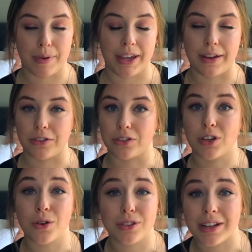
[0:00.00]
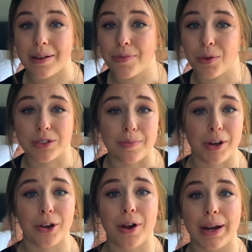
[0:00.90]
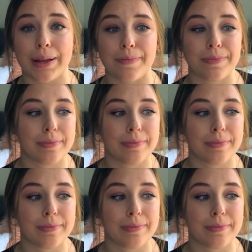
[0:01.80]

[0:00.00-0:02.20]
But yeah, just toast it up, throw some butter on it.